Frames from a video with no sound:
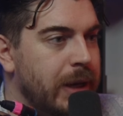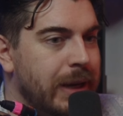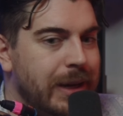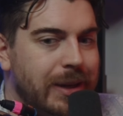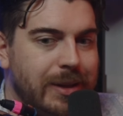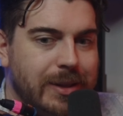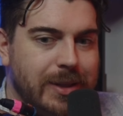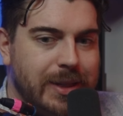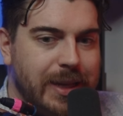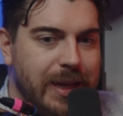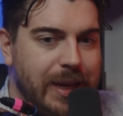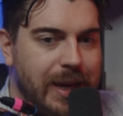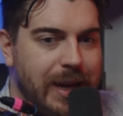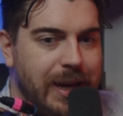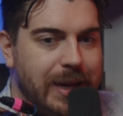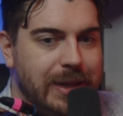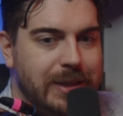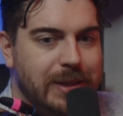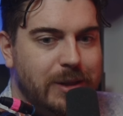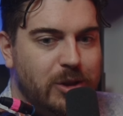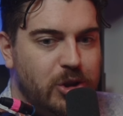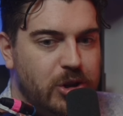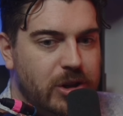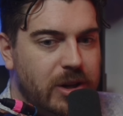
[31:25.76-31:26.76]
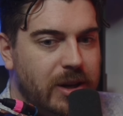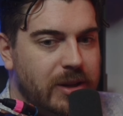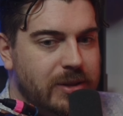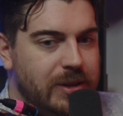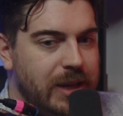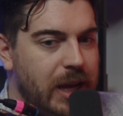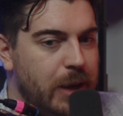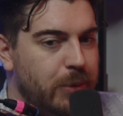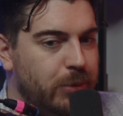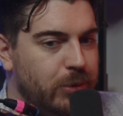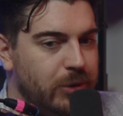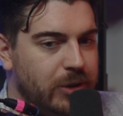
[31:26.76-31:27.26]
CS, just
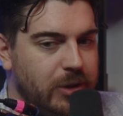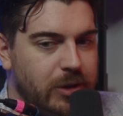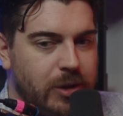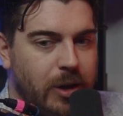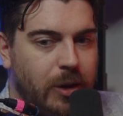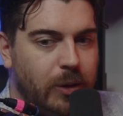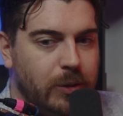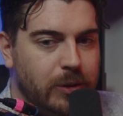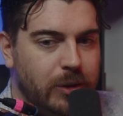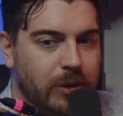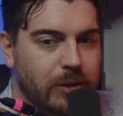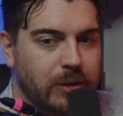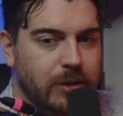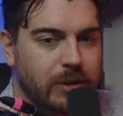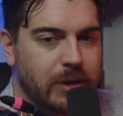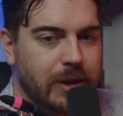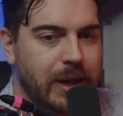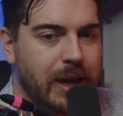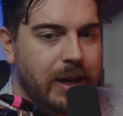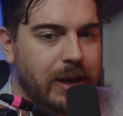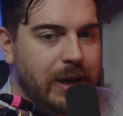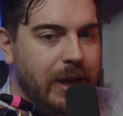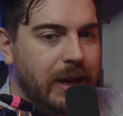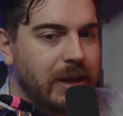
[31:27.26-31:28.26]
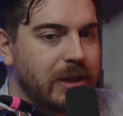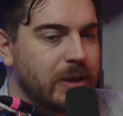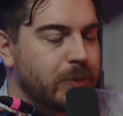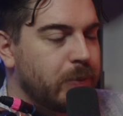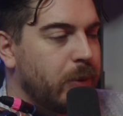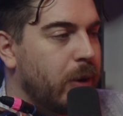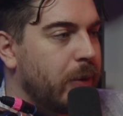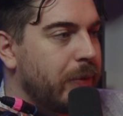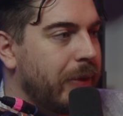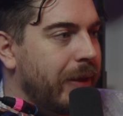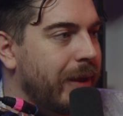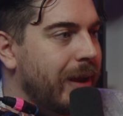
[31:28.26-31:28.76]
able to hold on to that A
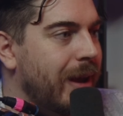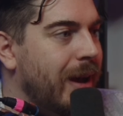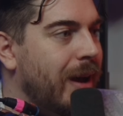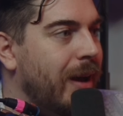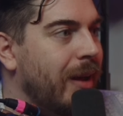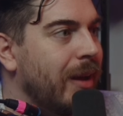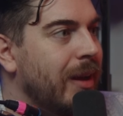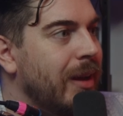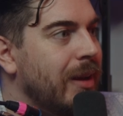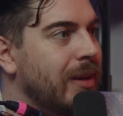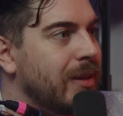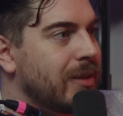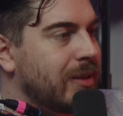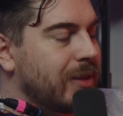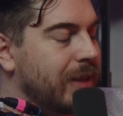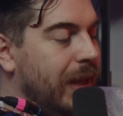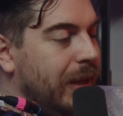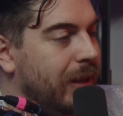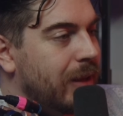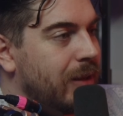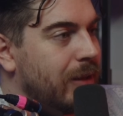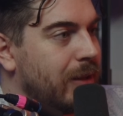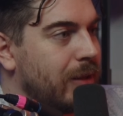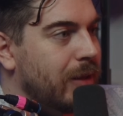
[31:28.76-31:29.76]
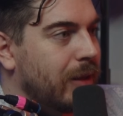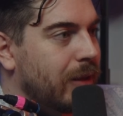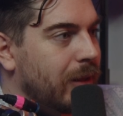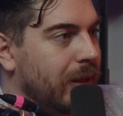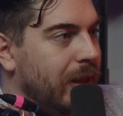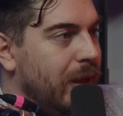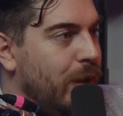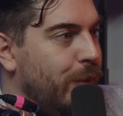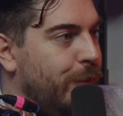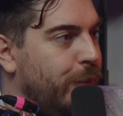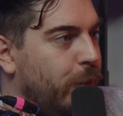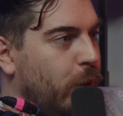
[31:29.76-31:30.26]
spot. They are second in the
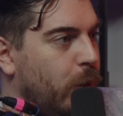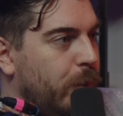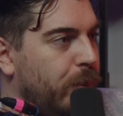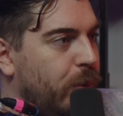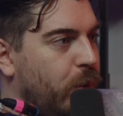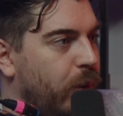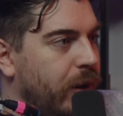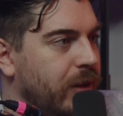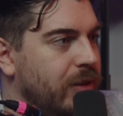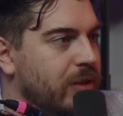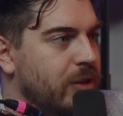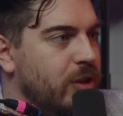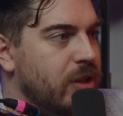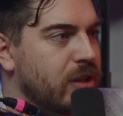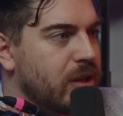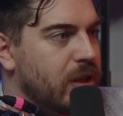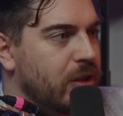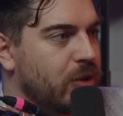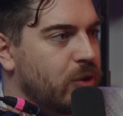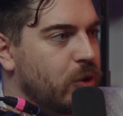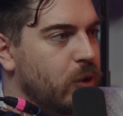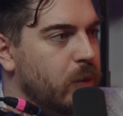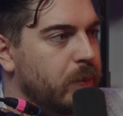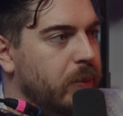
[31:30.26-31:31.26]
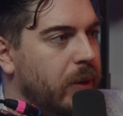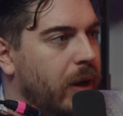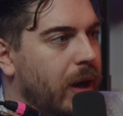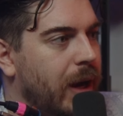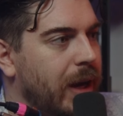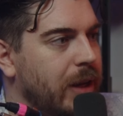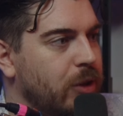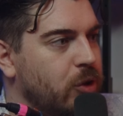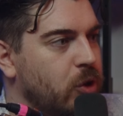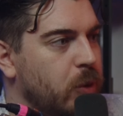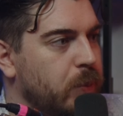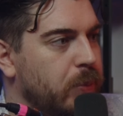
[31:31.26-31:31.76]
league, four points, just the two
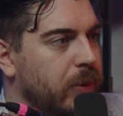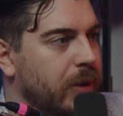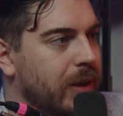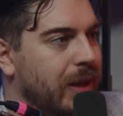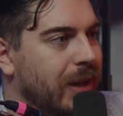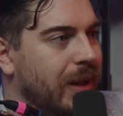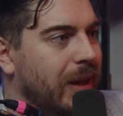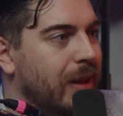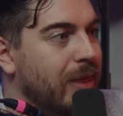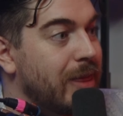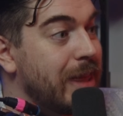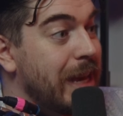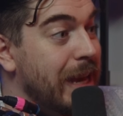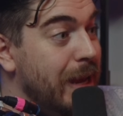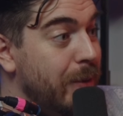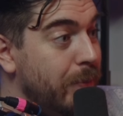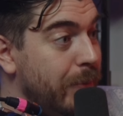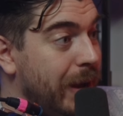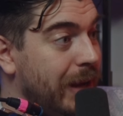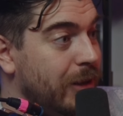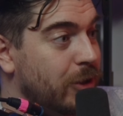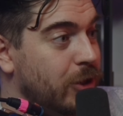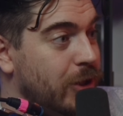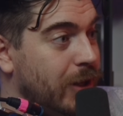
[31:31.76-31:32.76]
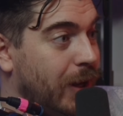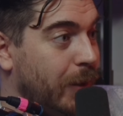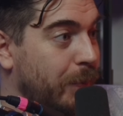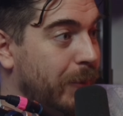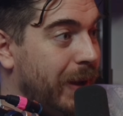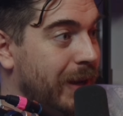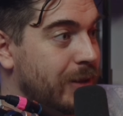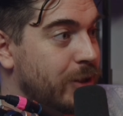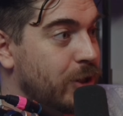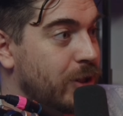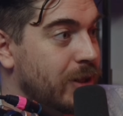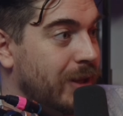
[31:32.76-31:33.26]
behind Triple R. Their matchup,
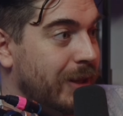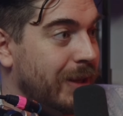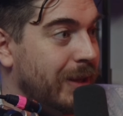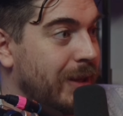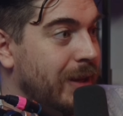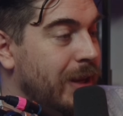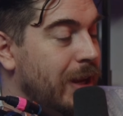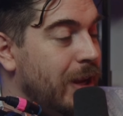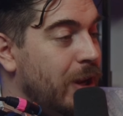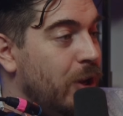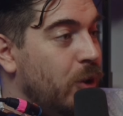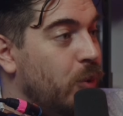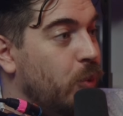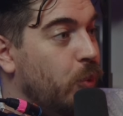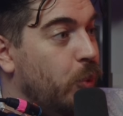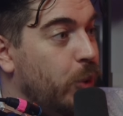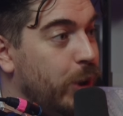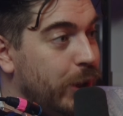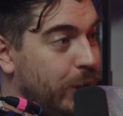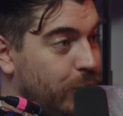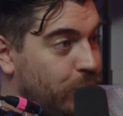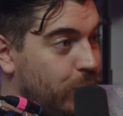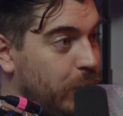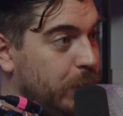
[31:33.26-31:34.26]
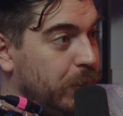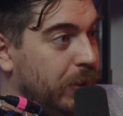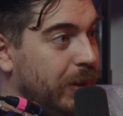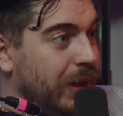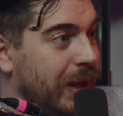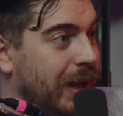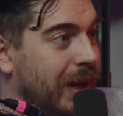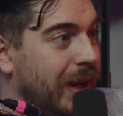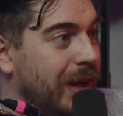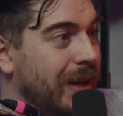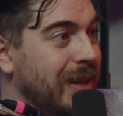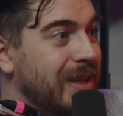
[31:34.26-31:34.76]
actually, with Triple
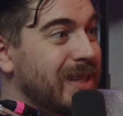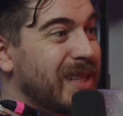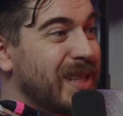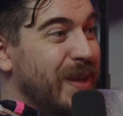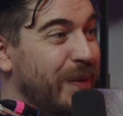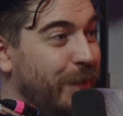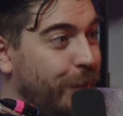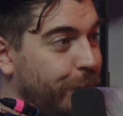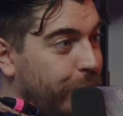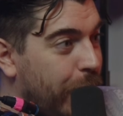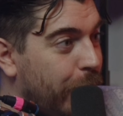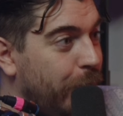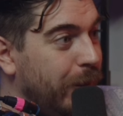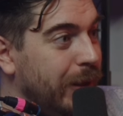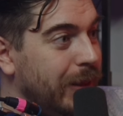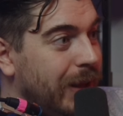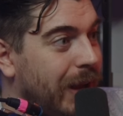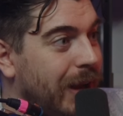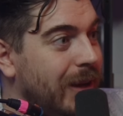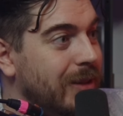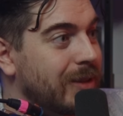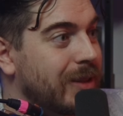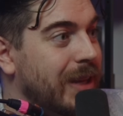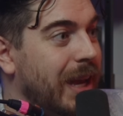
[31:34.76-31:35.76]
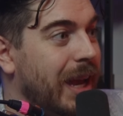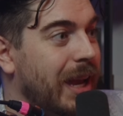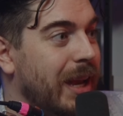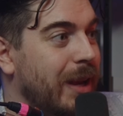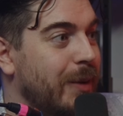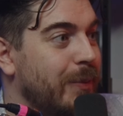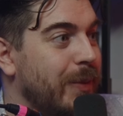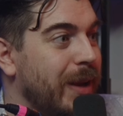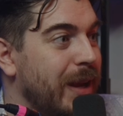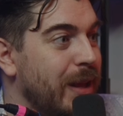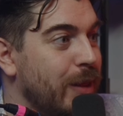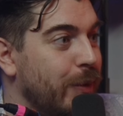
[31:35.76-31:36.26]
R is the very last
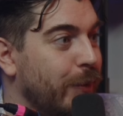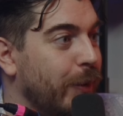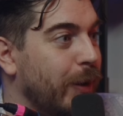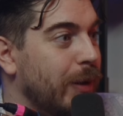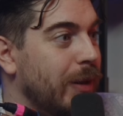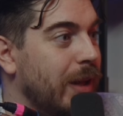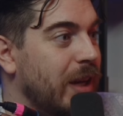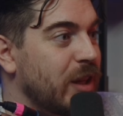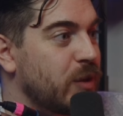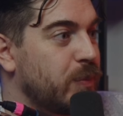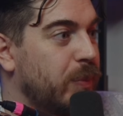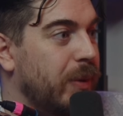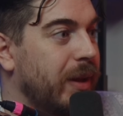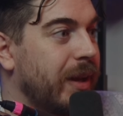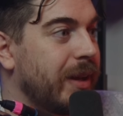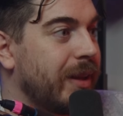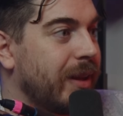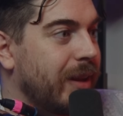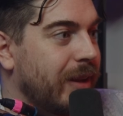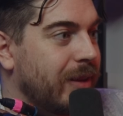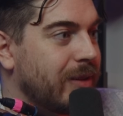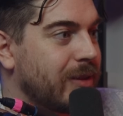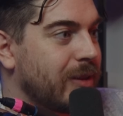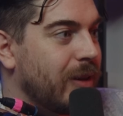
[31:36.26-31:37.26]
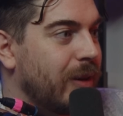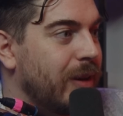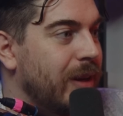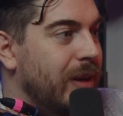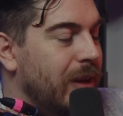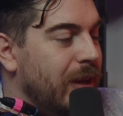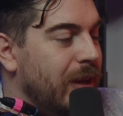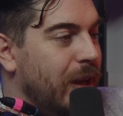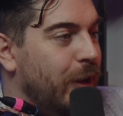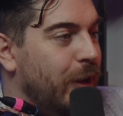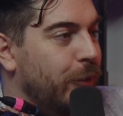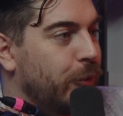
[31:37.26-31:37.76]
game in the very last play day. So
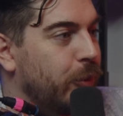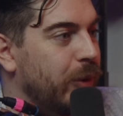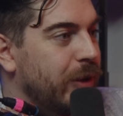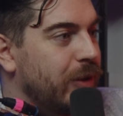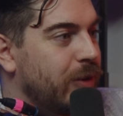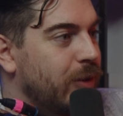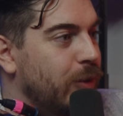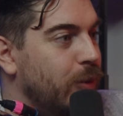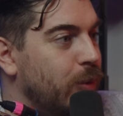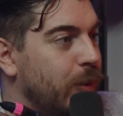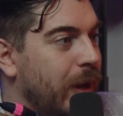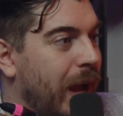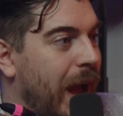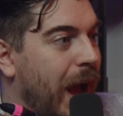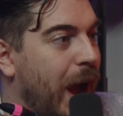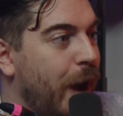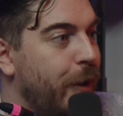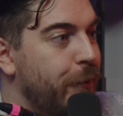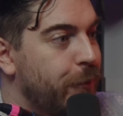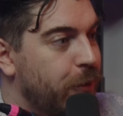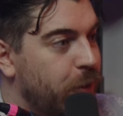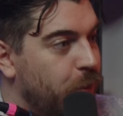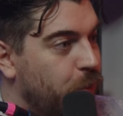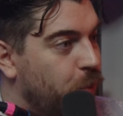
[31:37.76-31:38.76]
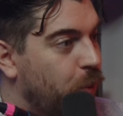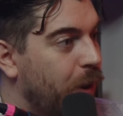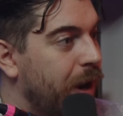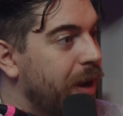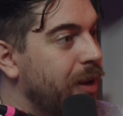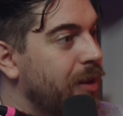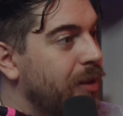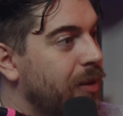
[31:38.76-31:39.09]
if we do have to wait,